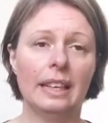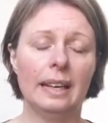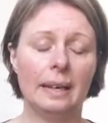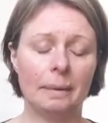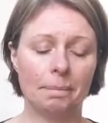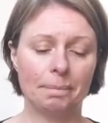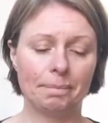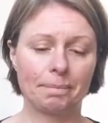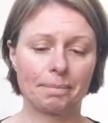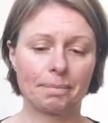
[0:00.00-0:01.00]

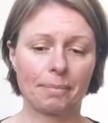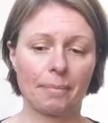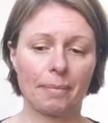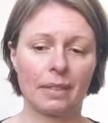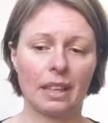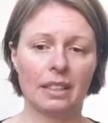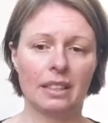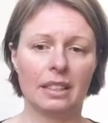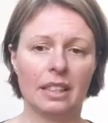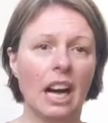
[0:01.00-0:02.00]

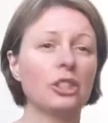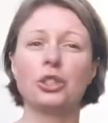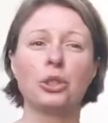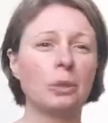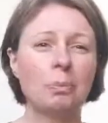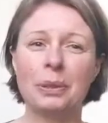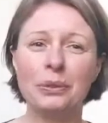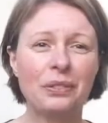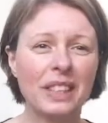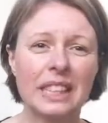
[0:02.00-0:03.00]
I shouldn't be
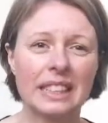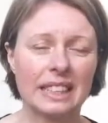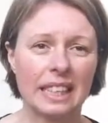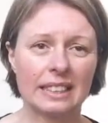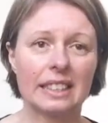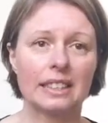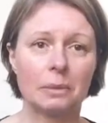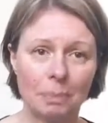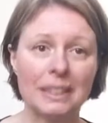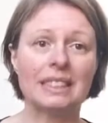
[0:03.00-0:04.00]
feeling like
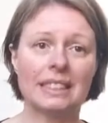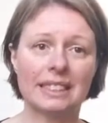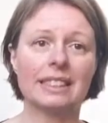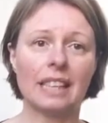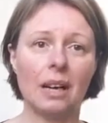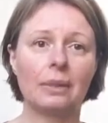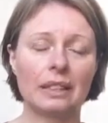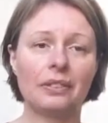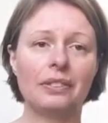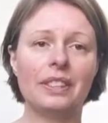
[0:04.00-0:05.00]
this, but this is how
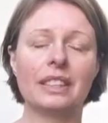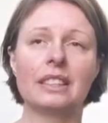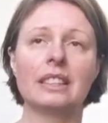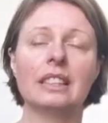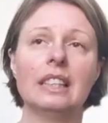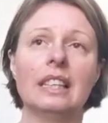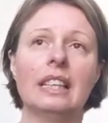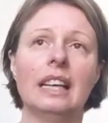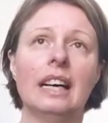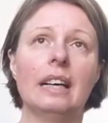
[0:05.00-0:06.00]
I feel.
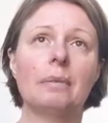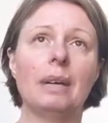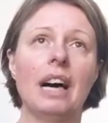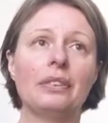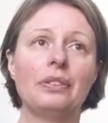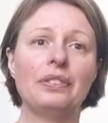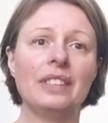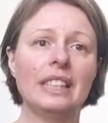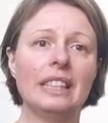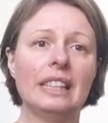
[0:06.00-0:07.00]
I
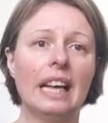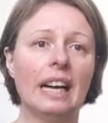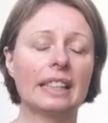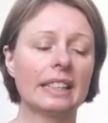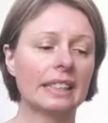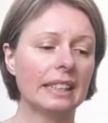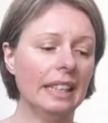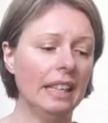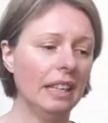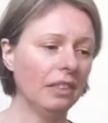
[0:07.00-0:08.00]
feel like
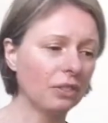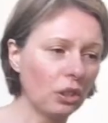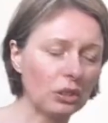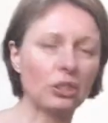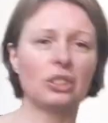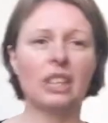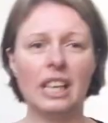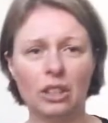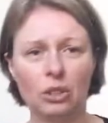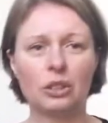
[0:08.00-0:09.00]
I've got
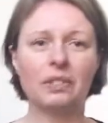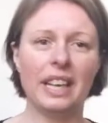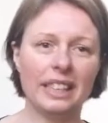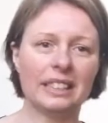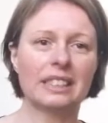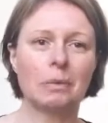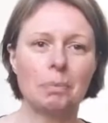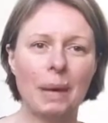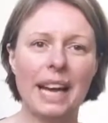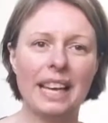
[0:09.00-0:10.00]
a lot of aches and
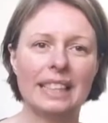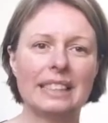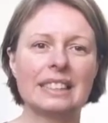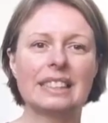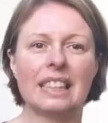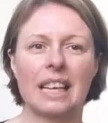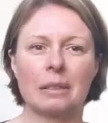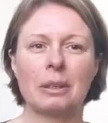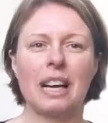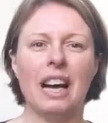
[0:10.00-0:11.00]
pains,
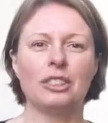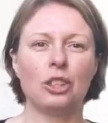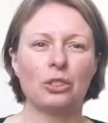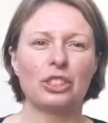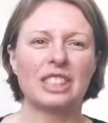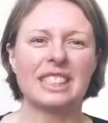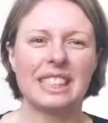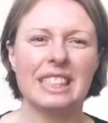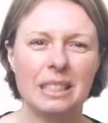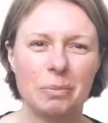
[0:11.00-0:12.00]
like I don't
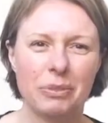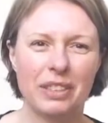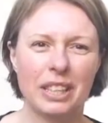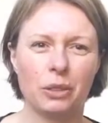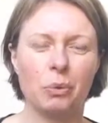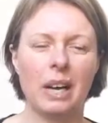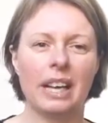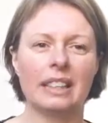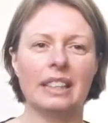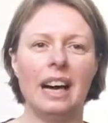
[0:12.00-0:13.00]
sleep very
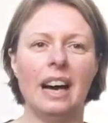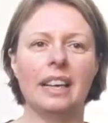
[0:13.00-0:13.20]
well.